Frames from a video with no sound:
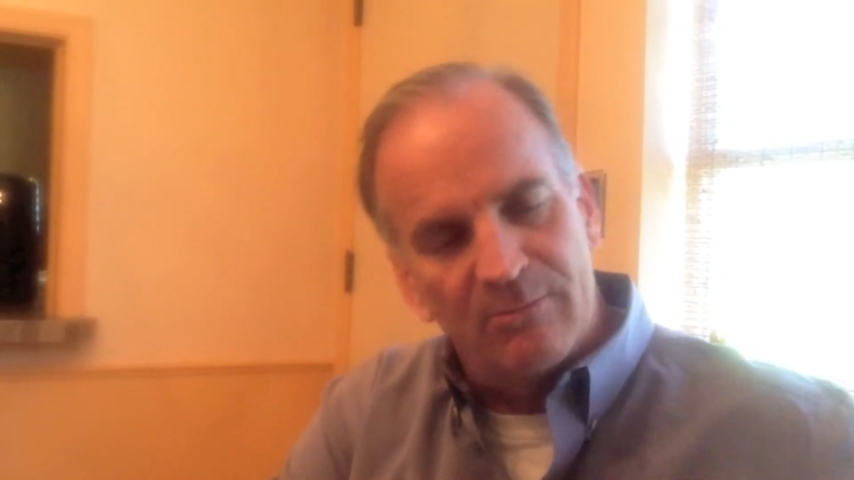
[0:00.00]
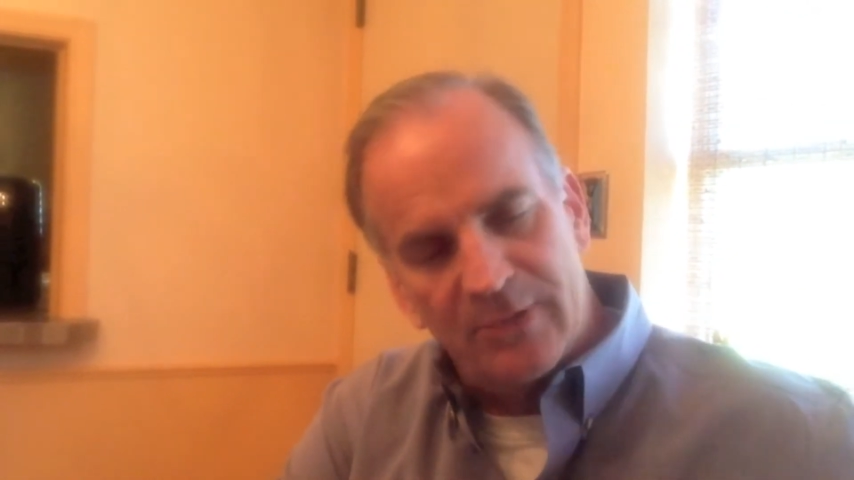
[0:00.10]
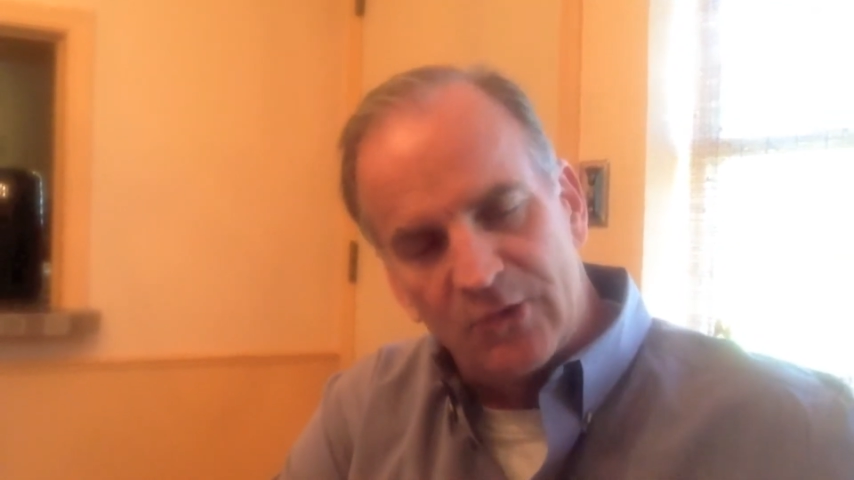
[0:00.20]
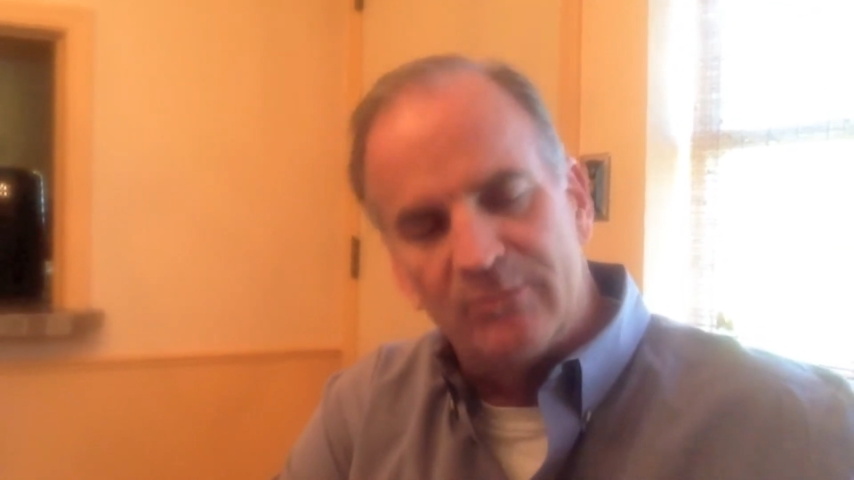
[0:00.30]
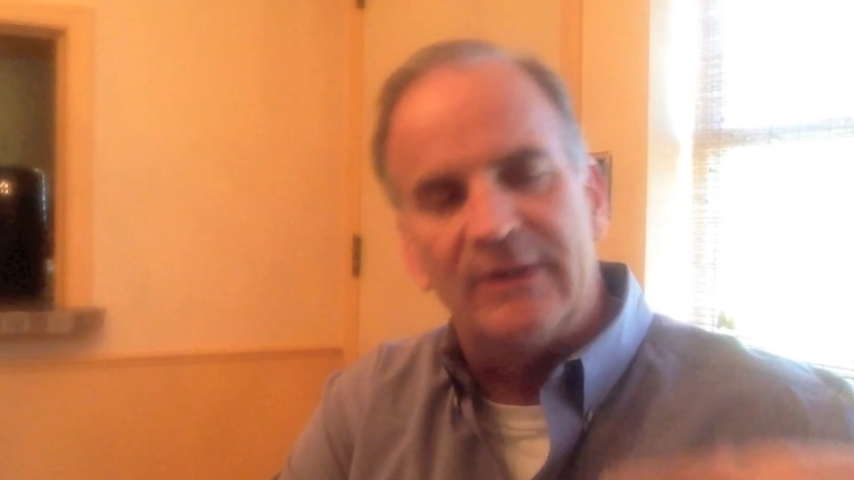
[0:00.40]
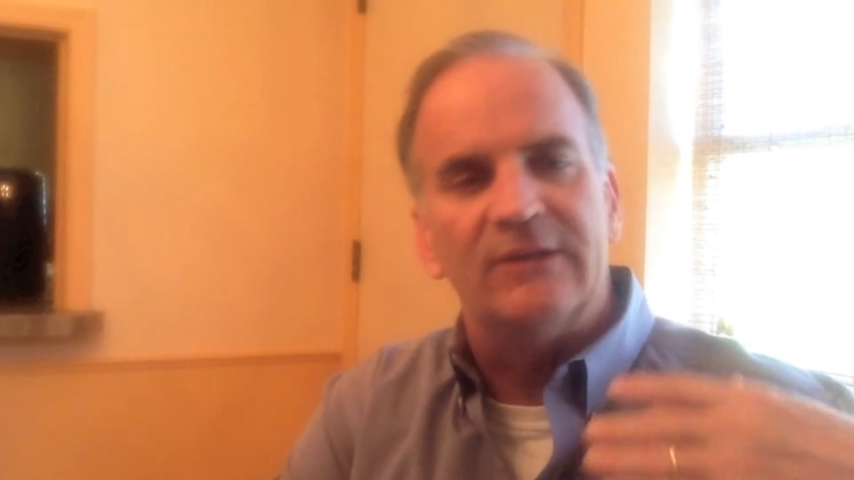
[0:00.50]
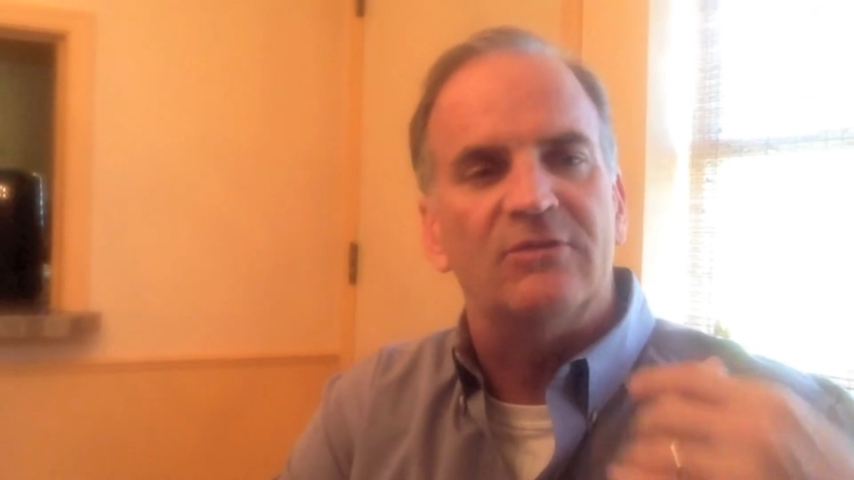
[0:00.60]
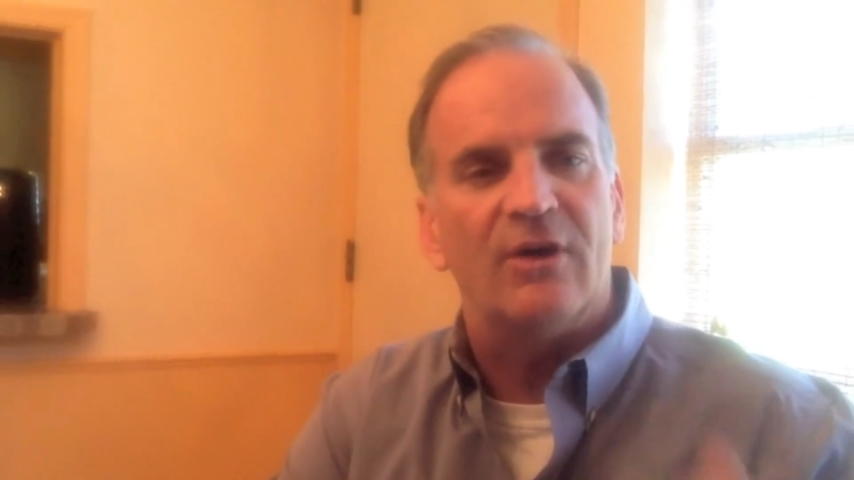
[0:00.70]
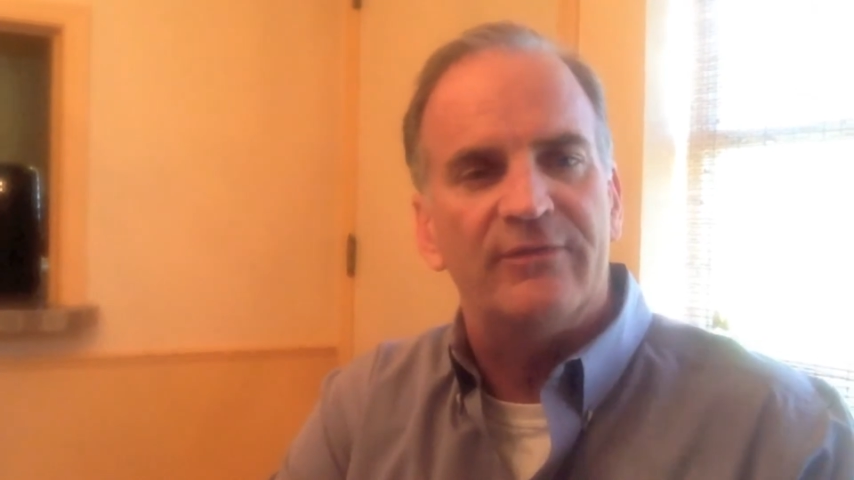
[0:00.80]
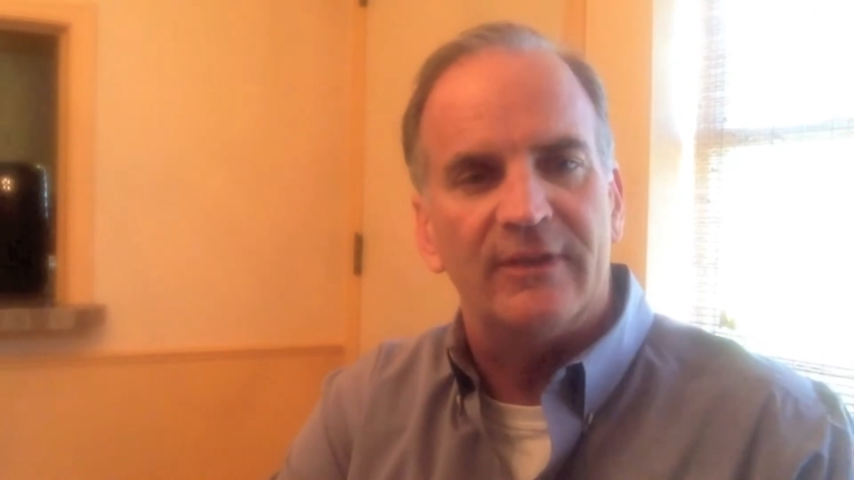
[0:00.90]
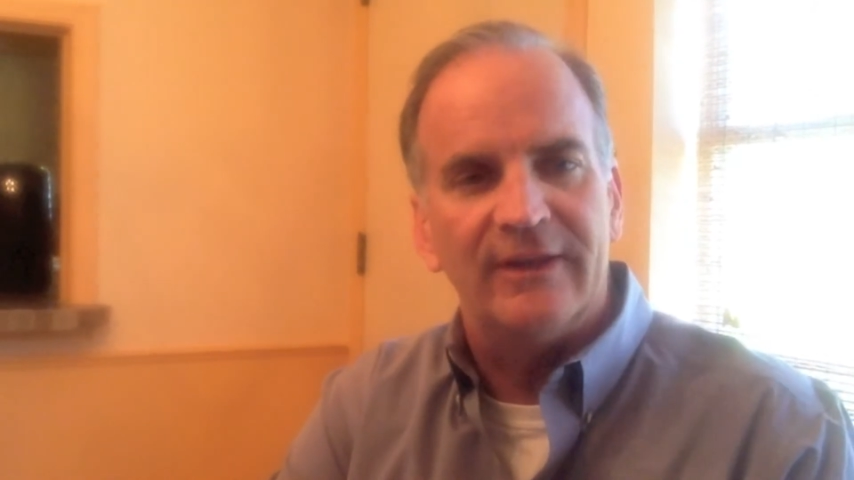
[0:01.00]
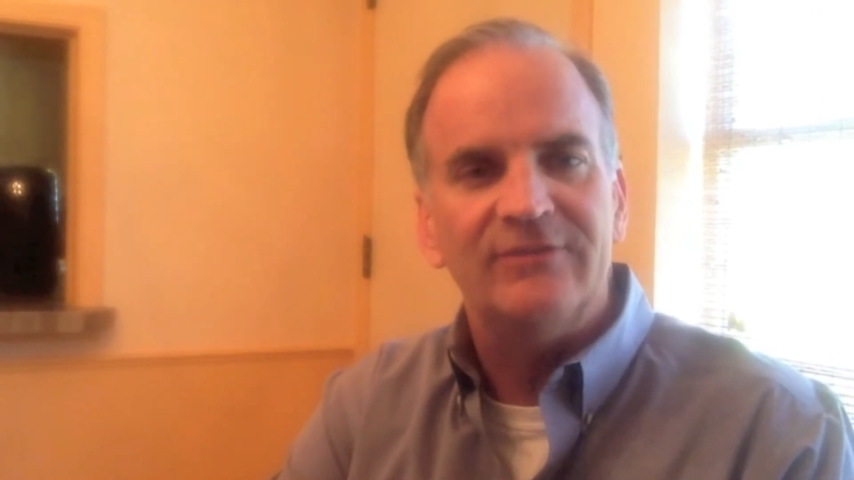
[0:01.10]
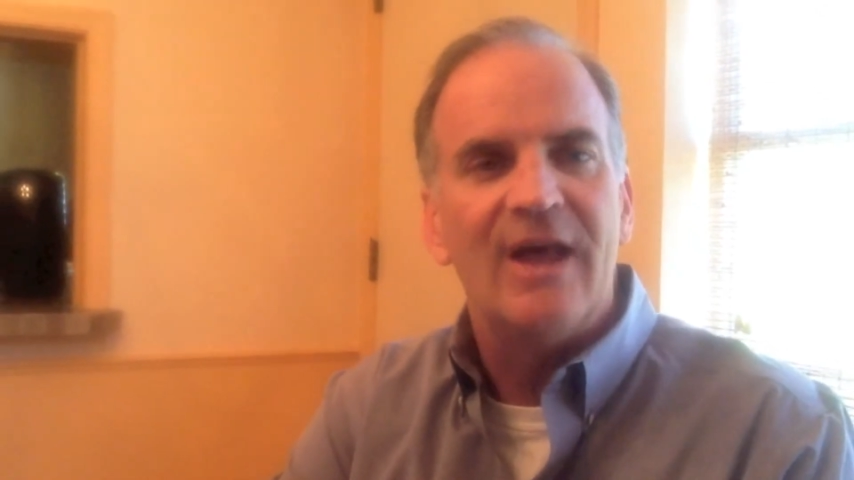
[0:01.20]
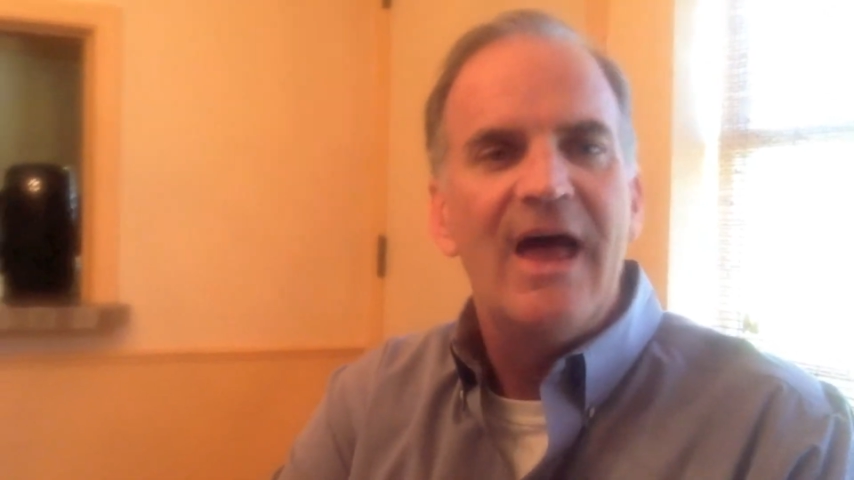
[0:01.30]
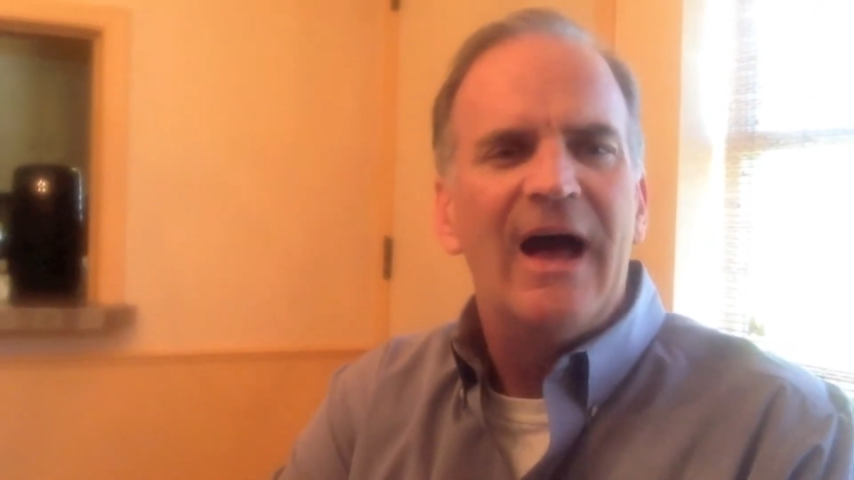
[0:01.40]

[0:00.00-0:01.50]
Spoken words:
boom, it's off the list.